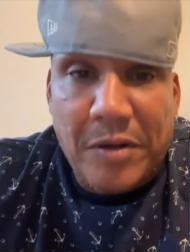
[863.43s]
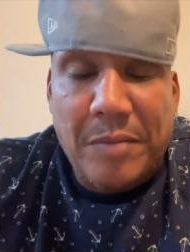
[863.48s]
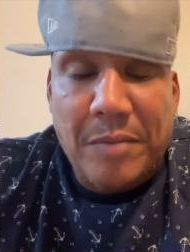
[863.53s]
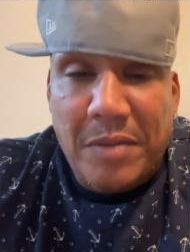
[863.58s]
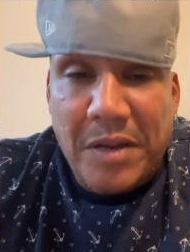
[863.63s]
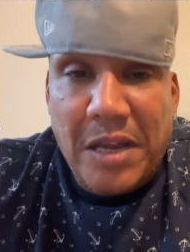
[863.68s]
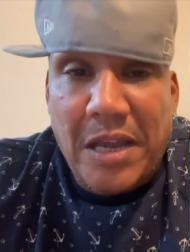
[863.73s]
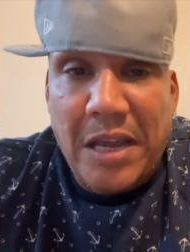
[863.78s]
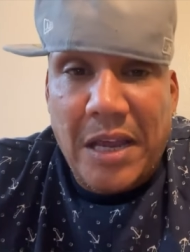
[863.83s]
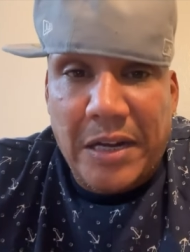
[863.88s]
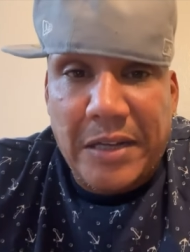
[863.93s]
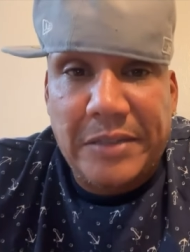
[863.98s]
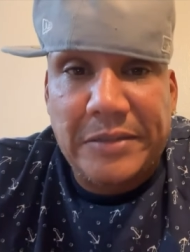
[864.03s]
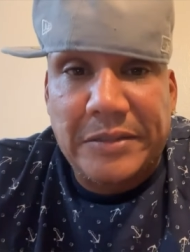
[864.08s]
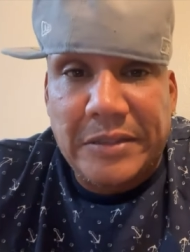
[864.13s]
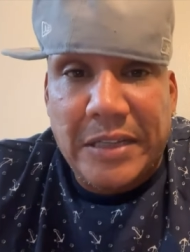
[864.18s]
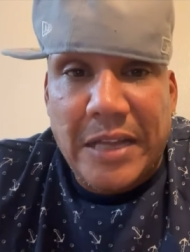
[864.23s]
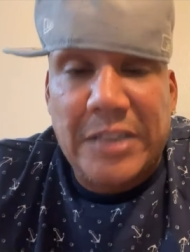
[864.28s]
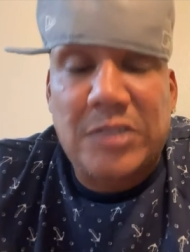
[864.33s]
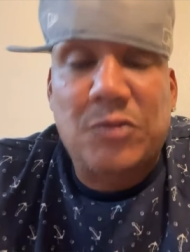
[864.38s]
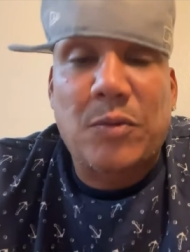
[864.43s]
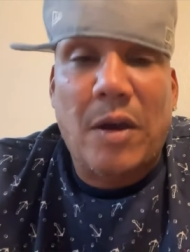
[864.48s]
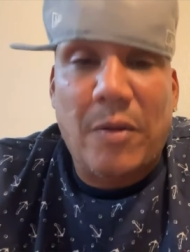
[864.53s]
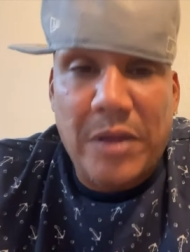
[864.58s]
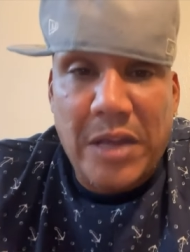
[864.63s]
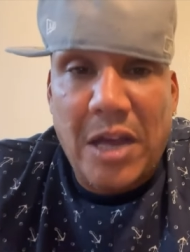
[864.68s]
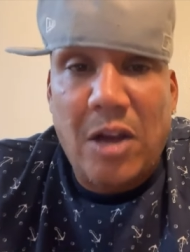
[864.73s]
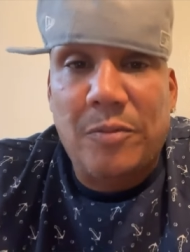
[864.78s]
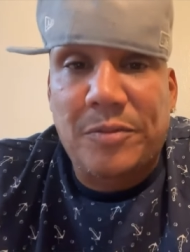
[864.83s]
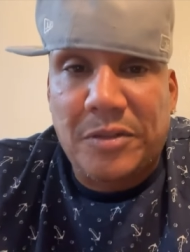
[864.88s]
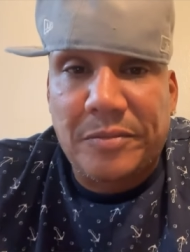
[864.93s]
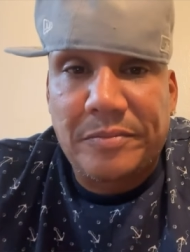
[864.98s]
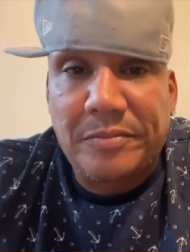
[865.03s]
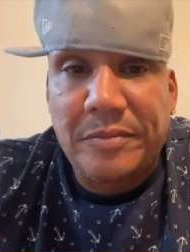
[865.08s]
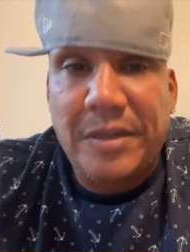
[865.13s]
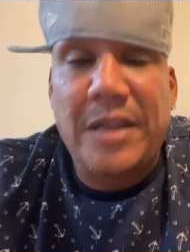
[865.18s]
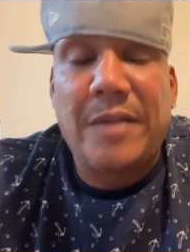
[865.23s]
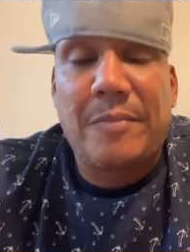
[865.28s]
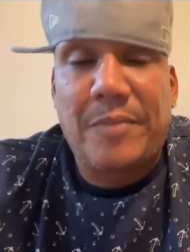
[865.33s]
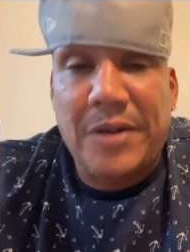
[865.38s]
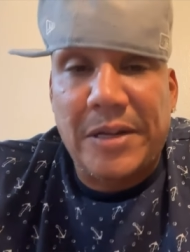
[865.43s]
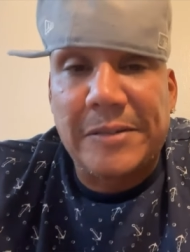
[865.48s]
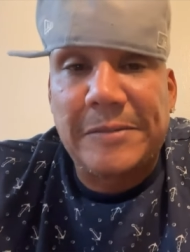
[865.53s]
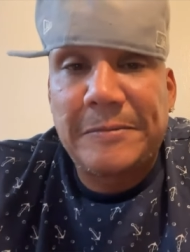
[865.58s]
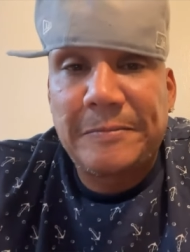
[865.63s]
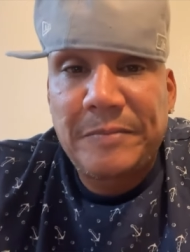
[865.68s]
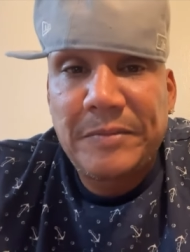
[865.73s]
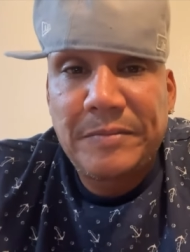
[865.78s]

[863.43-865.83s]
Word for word: from the beginning. That's why we helped him, me and Pun.